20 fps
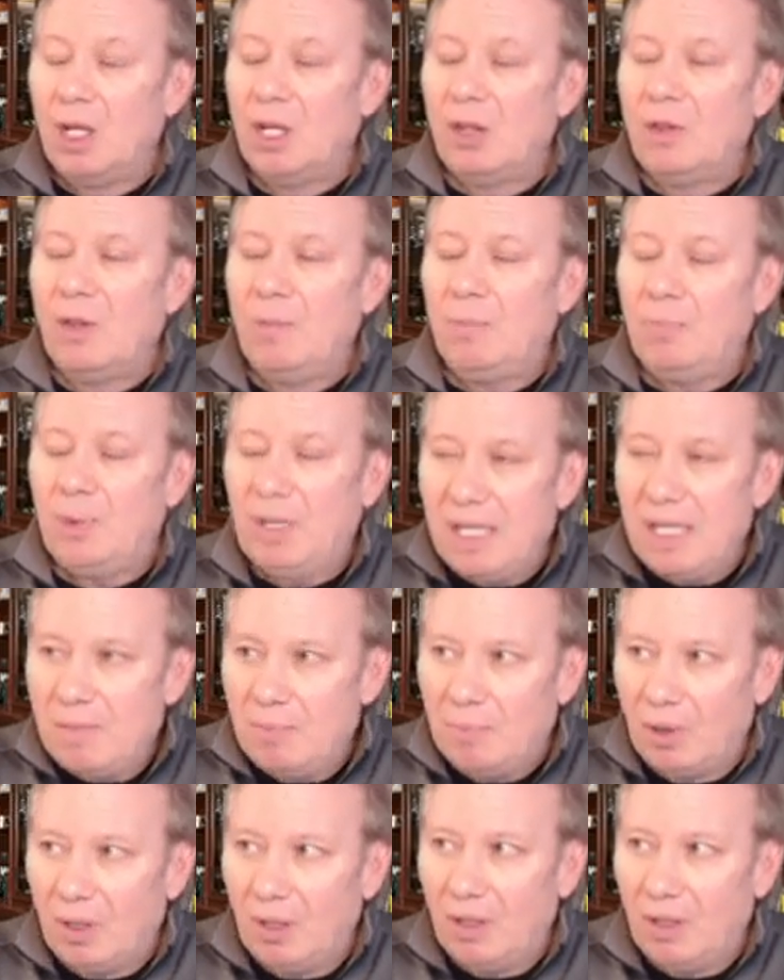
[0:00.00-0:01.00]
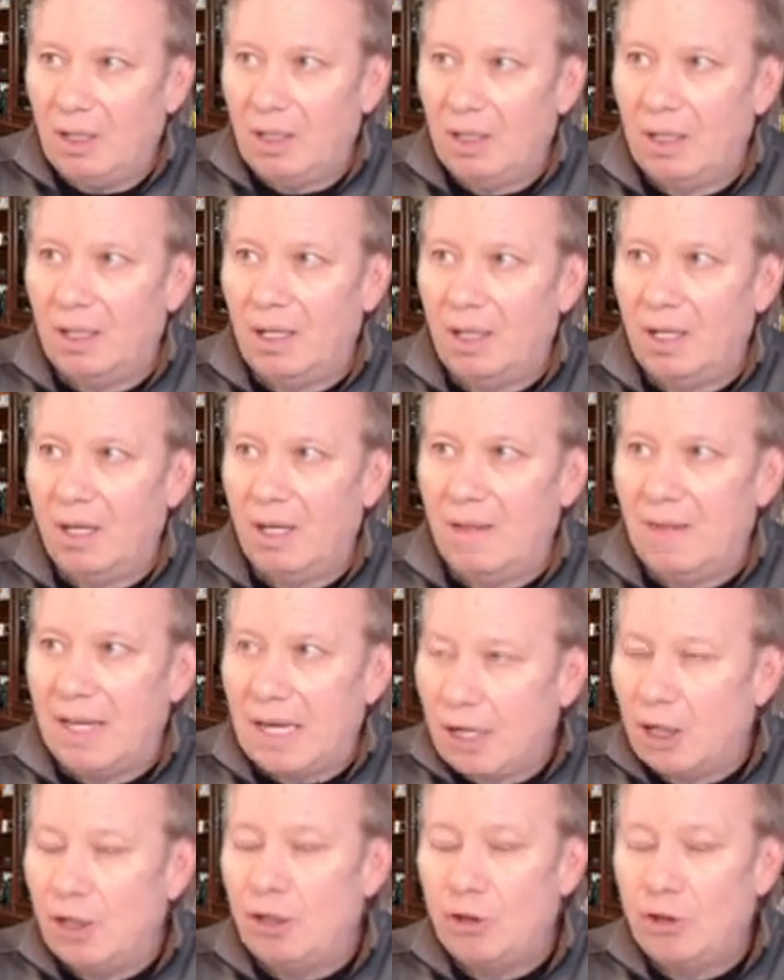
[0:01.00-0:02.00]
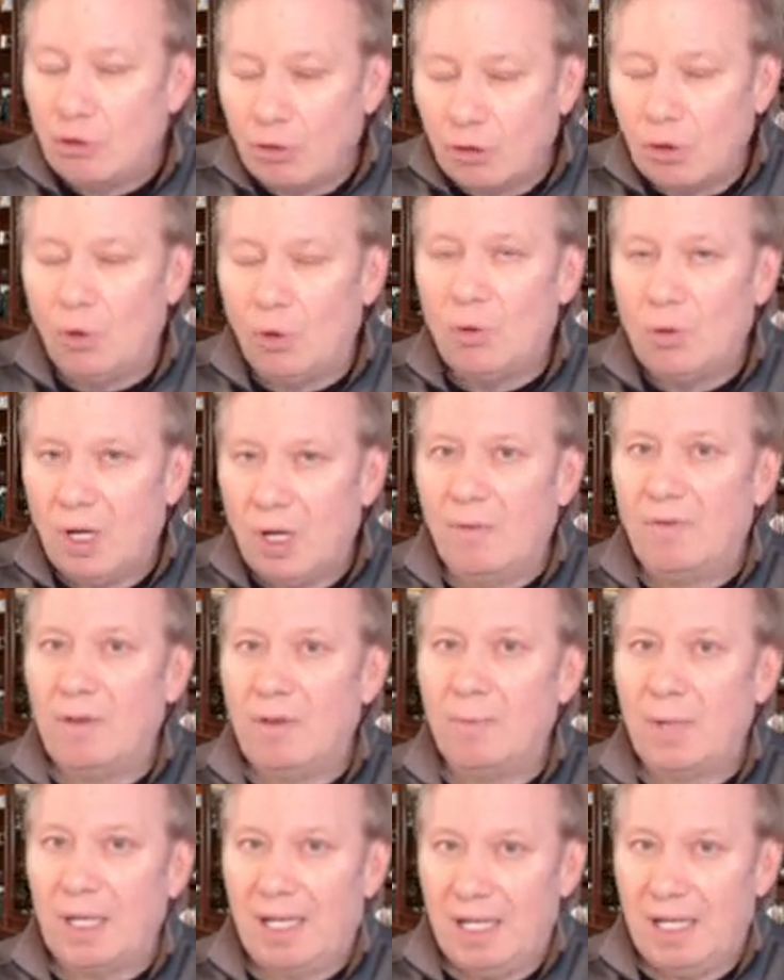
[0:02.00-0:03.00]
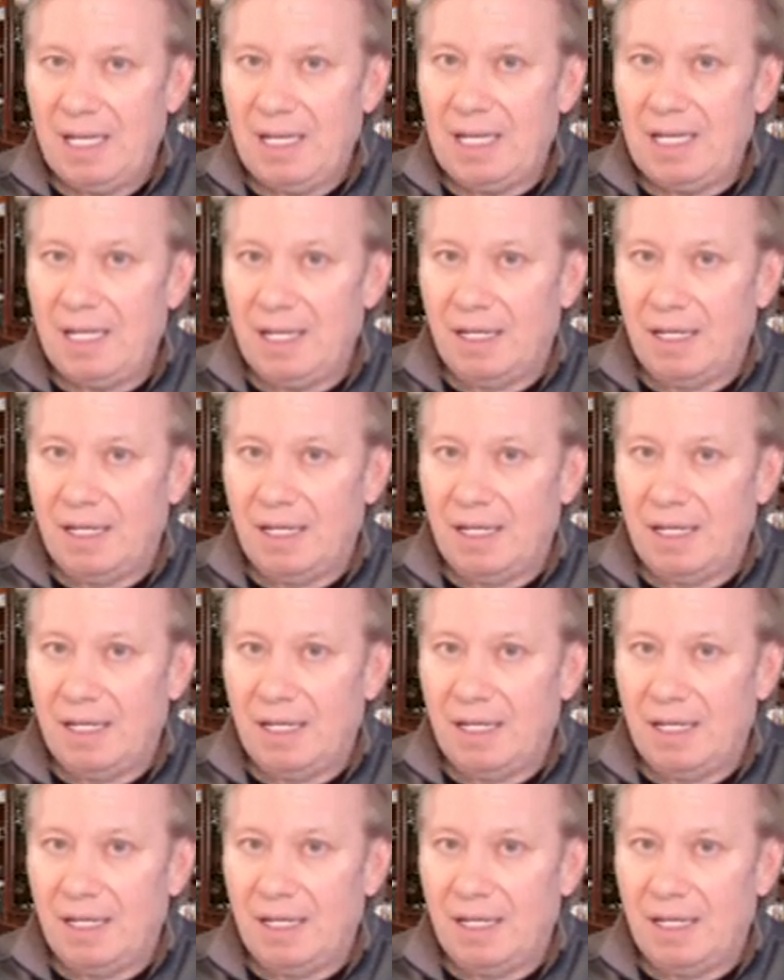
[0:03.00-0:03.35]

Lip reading: The people that control Governor McKee,